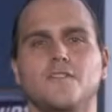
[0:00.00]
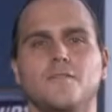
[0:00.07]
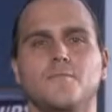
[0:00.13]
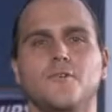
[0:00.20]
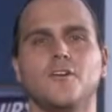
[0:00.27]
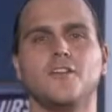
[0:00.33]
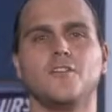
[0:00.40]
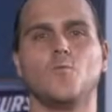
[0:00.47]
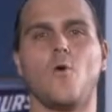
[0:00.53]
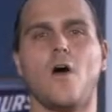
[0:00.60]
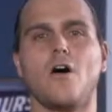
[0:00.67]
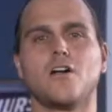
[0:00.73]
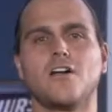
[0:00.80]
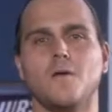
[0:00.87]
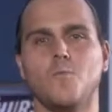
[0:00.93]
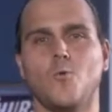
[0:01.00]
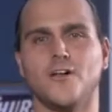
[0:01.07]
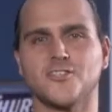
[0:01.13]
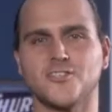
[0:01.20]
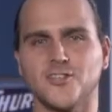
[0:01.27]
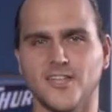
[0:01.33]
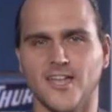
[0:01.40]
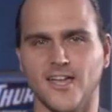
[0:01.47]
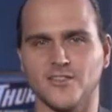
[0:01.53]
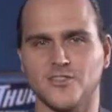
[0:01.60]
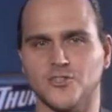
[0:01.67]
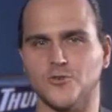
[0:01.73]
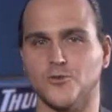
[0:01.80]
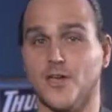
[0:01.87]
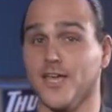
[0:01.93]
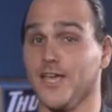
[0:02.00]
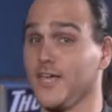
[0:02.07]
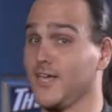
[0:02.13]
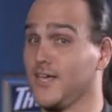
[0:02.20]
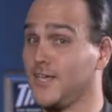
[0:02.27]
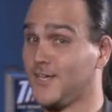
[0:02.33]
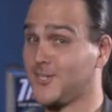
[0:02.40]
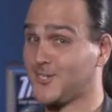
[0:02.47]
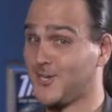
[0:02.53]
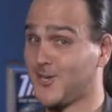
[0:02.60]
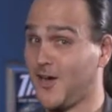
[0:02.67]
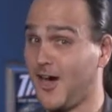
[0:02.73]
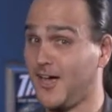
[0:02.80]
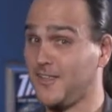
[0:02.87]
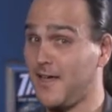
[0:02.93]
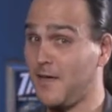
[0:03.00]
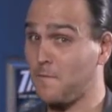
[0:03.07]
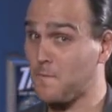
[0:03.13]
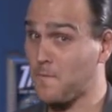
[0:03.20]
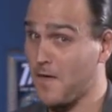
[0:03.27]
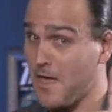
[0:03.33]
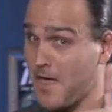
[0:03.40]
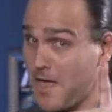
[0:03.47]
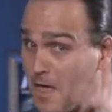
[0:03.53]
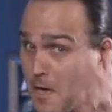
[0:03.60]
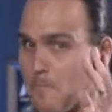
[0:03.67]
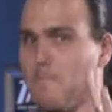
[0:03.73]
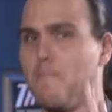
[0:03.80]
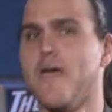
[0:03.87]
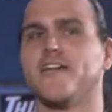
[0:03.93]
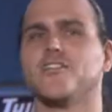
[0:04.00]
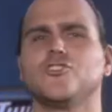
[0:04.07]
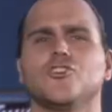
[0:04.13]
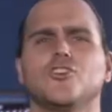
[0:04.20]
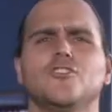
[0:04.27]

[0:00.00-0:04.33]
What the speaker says: everybody, and welcome once again to It's a Kind of Magic.